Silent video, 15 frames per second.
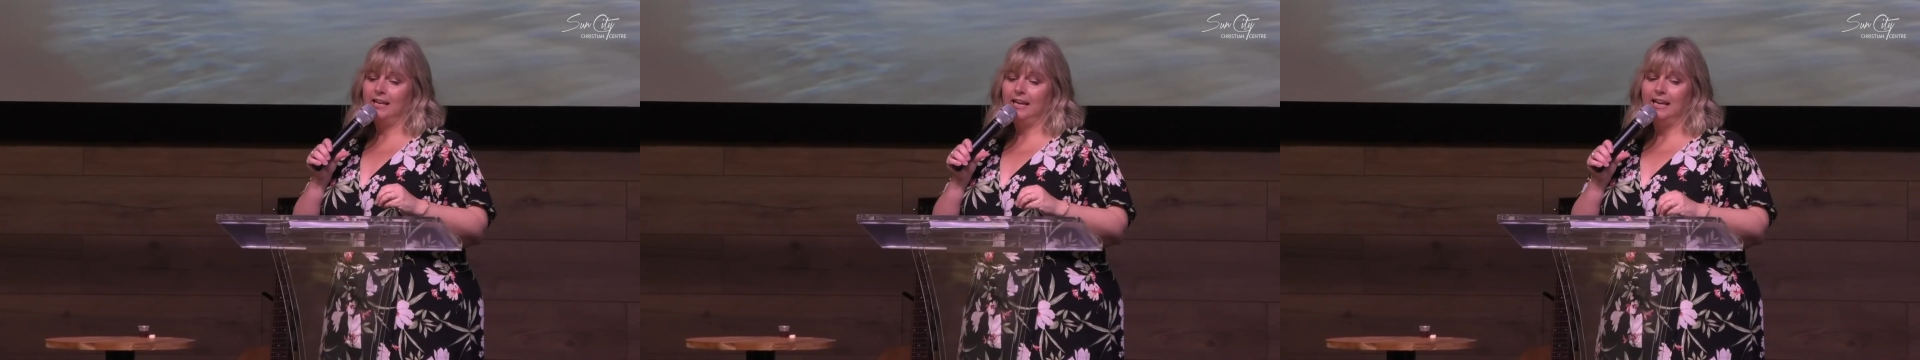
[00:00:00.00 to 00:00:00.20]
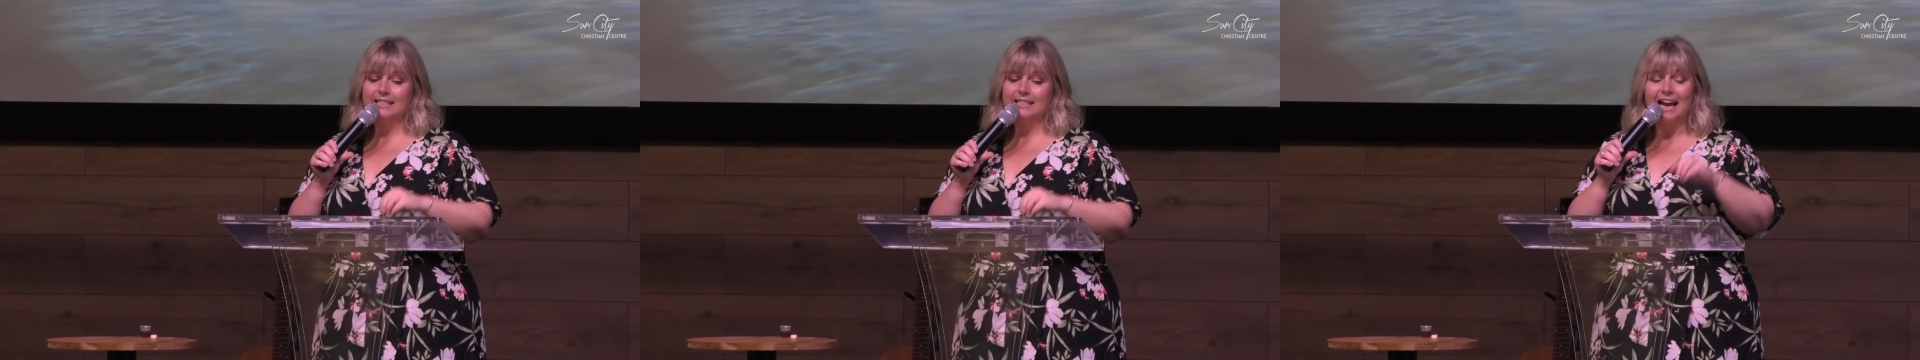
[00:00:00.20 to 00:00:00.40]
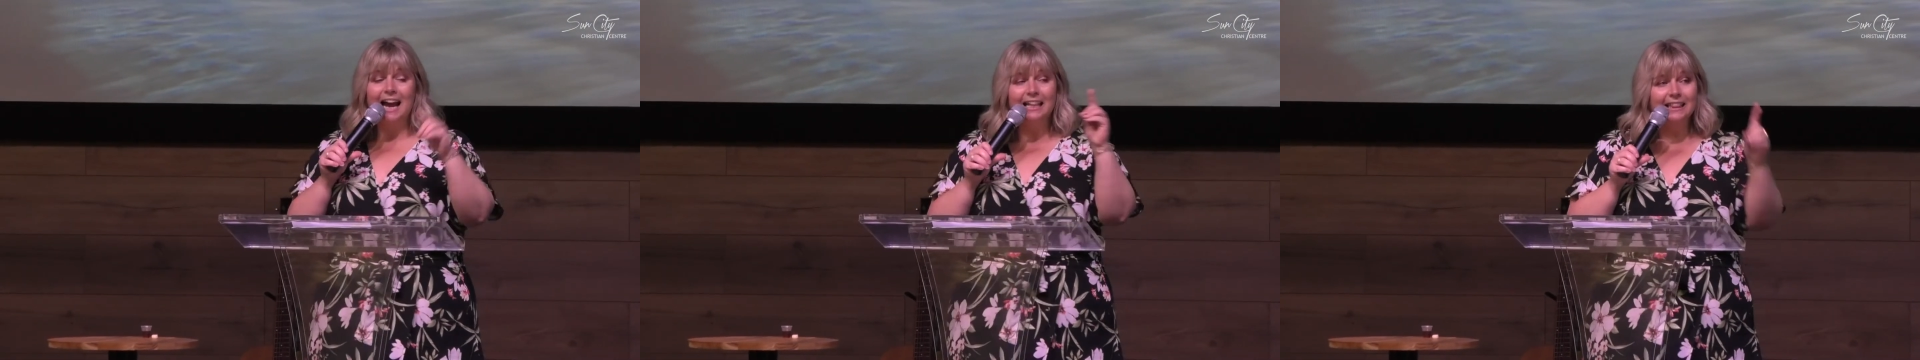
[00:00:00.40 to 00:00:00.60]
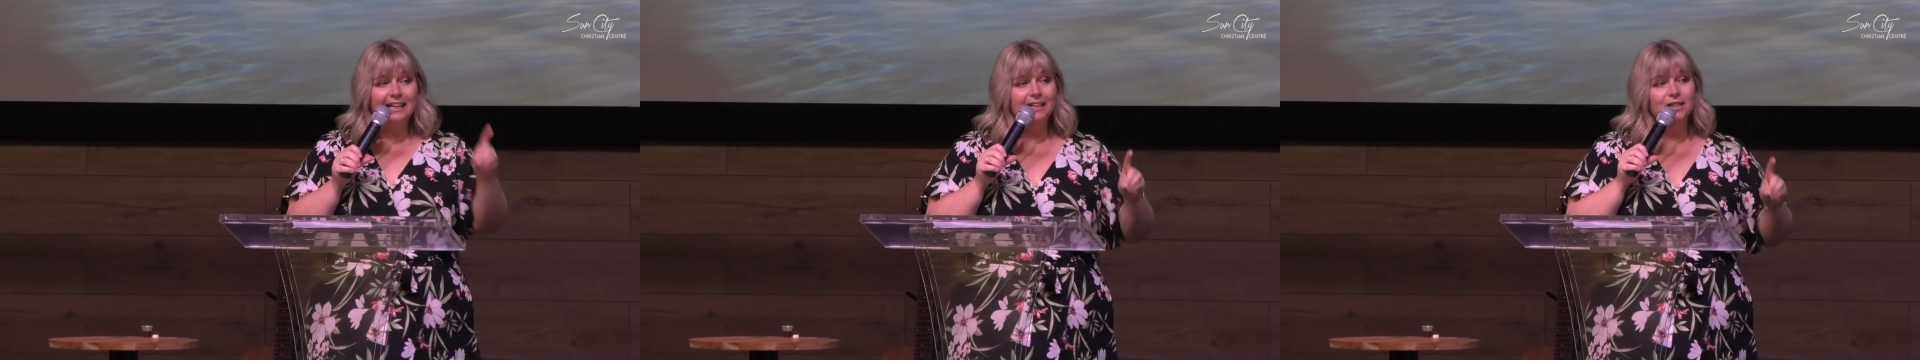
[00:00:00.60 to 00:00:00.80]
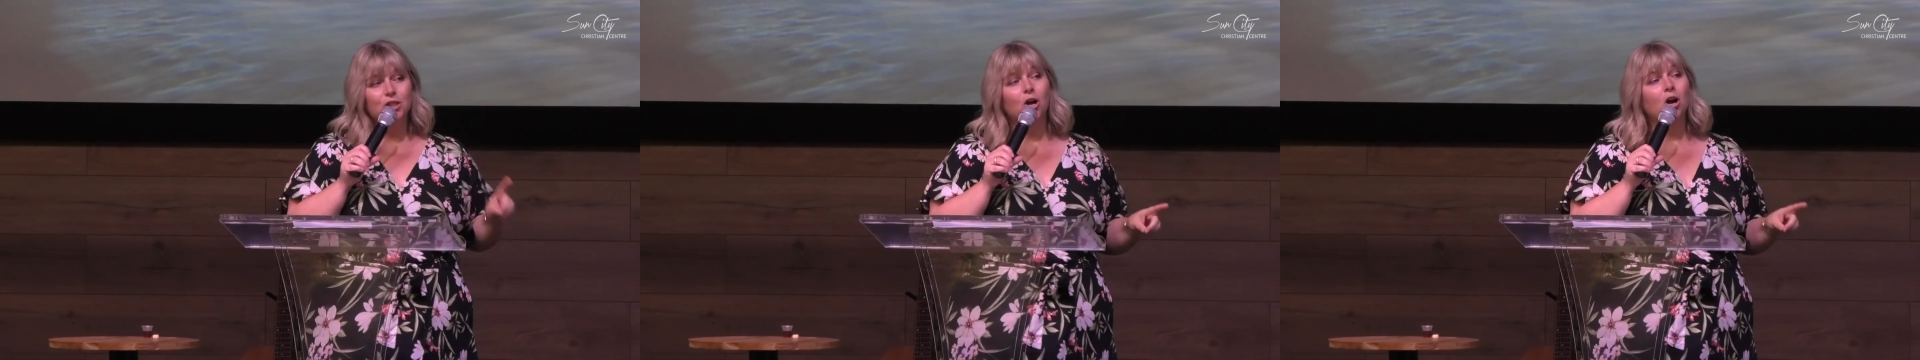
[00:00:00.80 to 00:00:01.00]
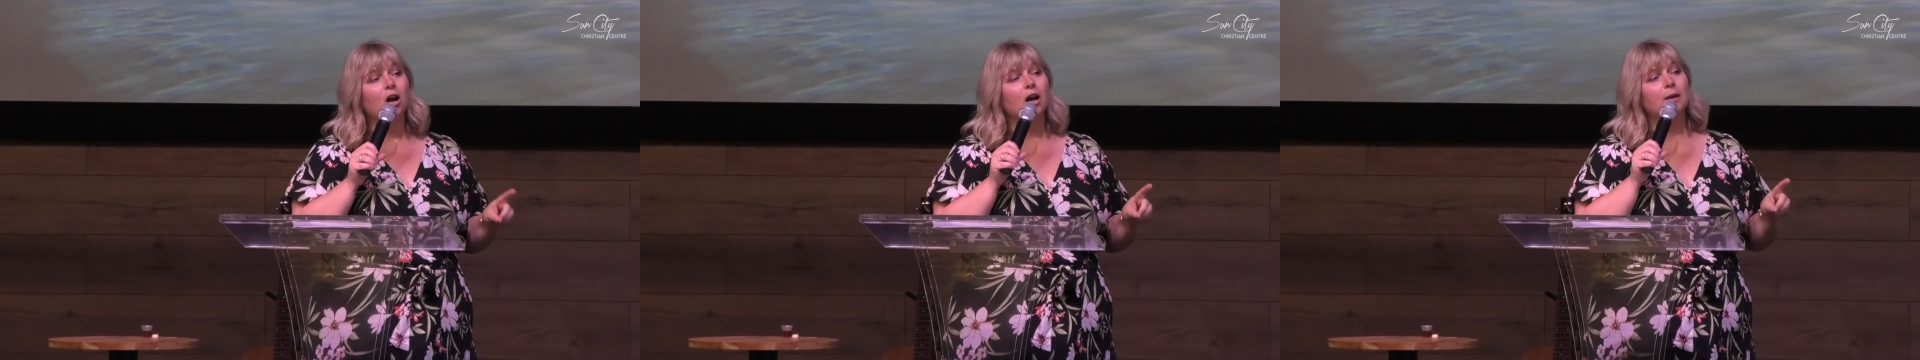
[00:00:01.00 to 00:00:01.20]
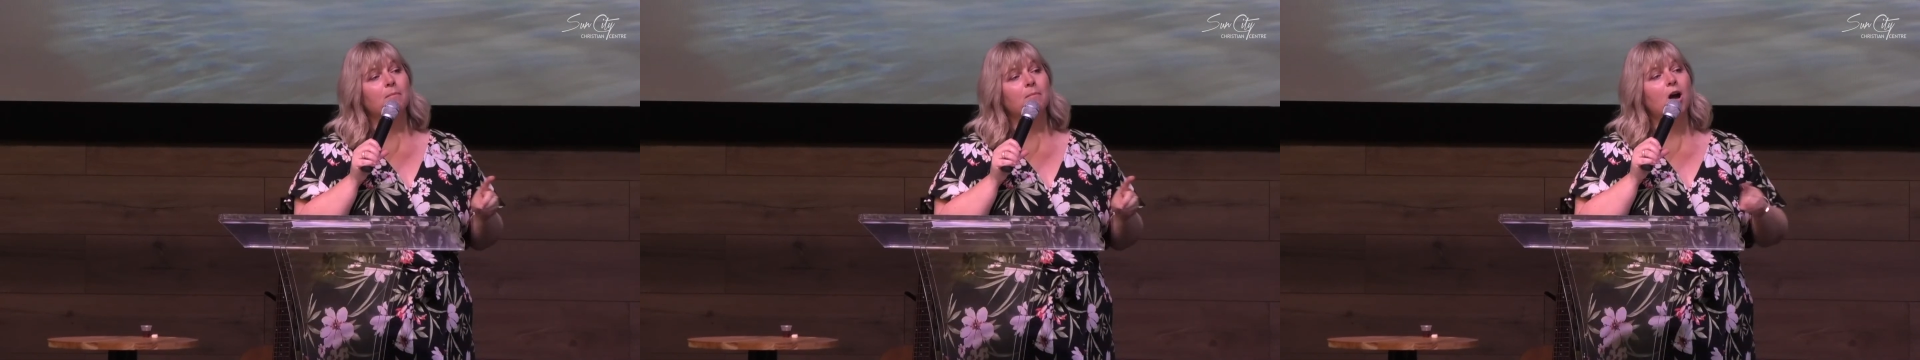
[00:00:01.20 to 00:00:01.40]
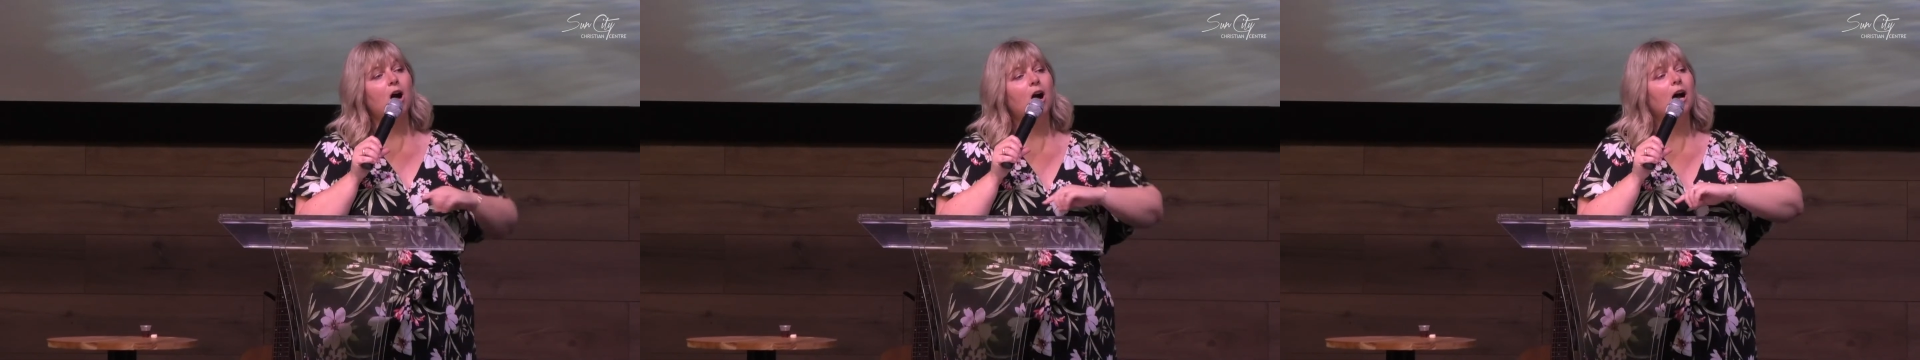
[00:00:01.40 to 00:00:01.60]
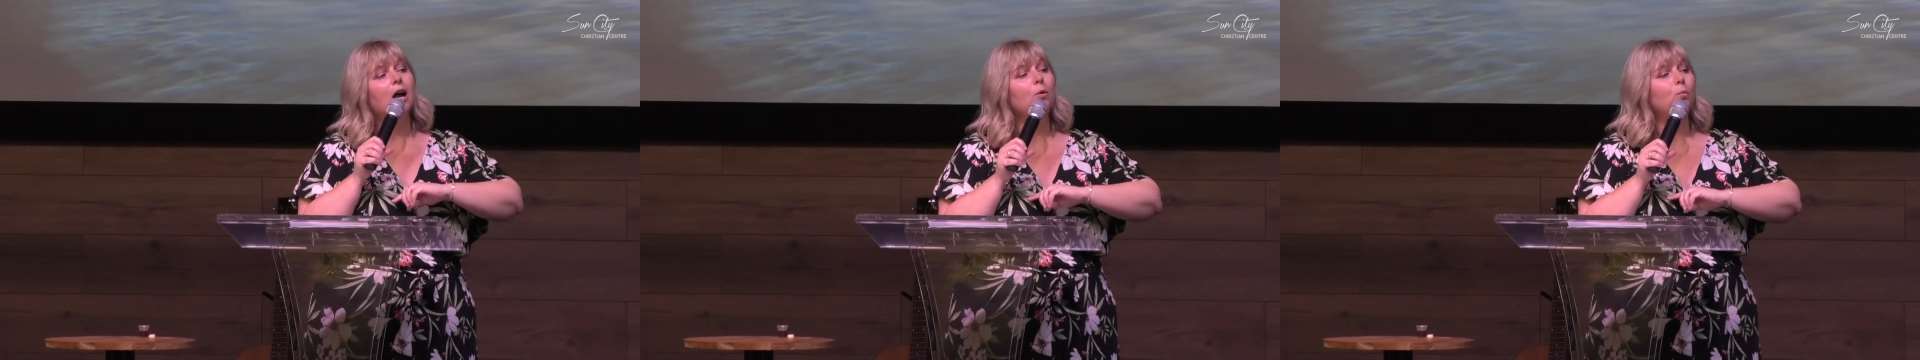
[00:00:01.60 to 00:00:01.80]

is at that time, I